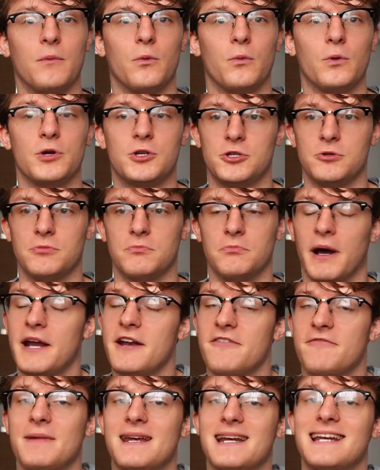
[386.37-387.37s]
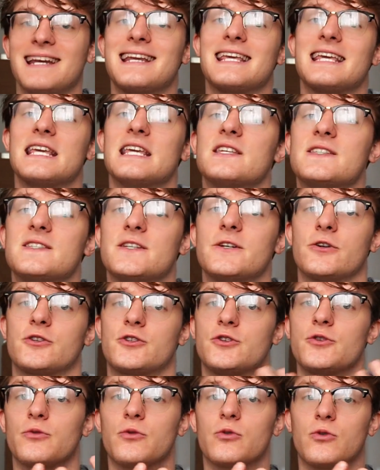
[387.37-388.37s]
which might have made it easier
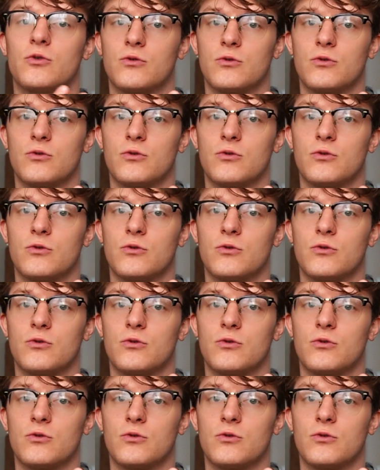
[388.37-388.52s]
to